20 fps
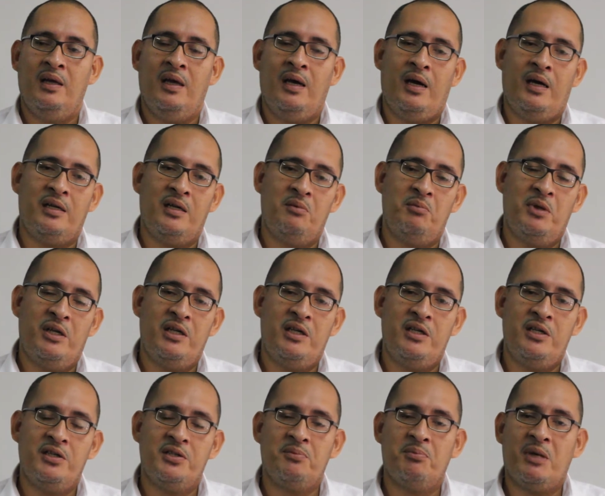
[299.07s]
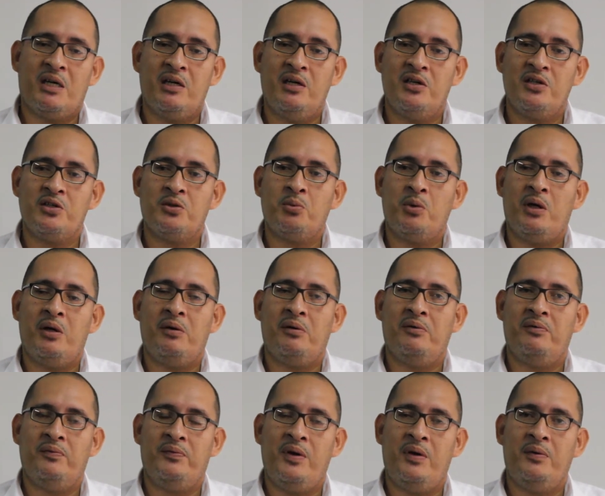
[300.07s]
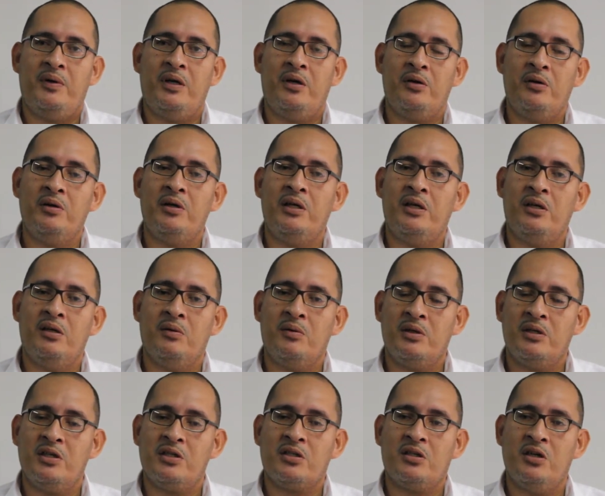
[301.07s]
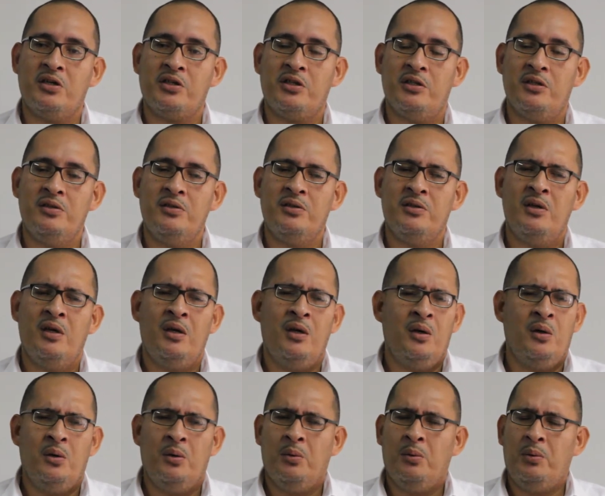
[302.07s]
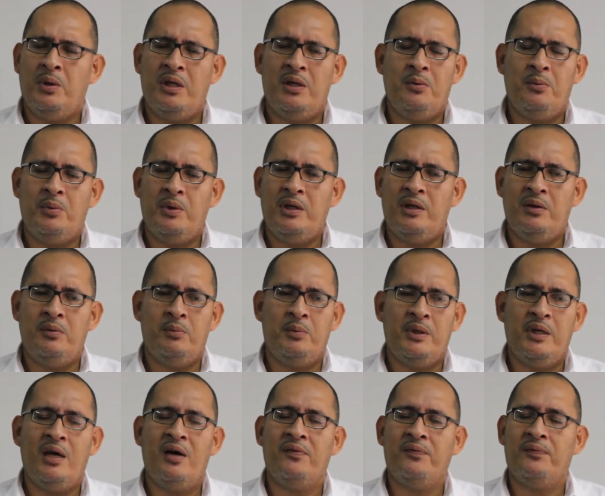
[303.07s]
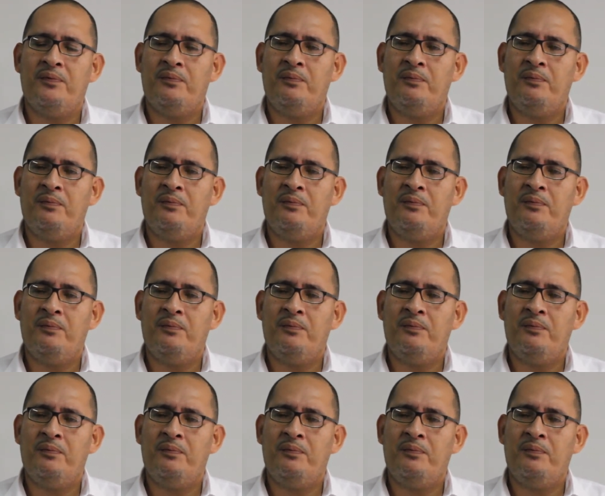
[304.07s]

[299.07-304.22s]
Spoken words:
And in Belize, because we are very early in our discussions, we have